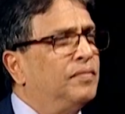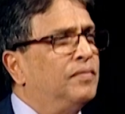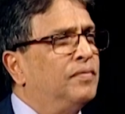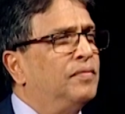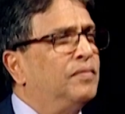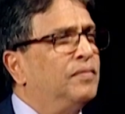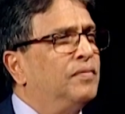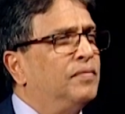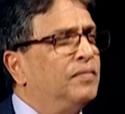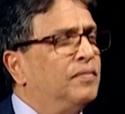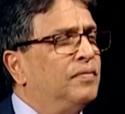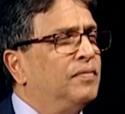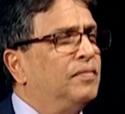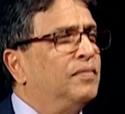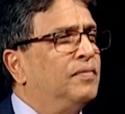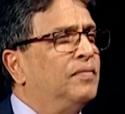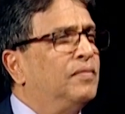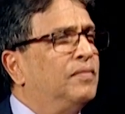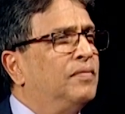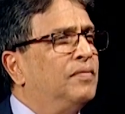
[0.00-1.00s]
for example, it's
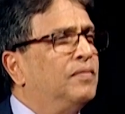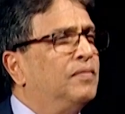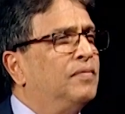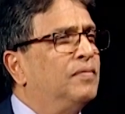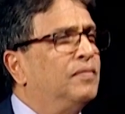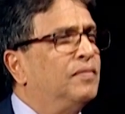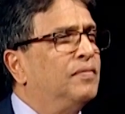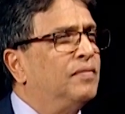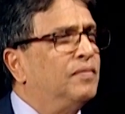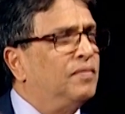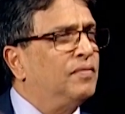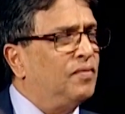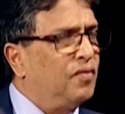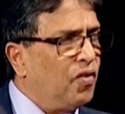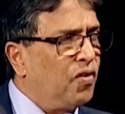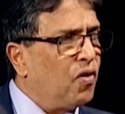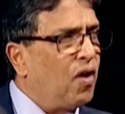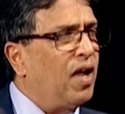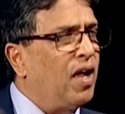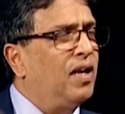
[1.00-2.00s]
the steering wheel
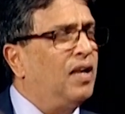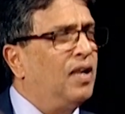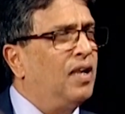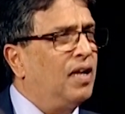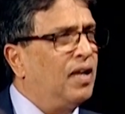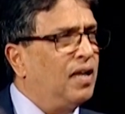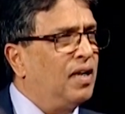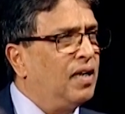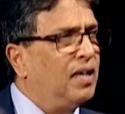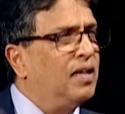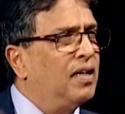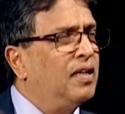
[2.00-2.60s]
right. is the interface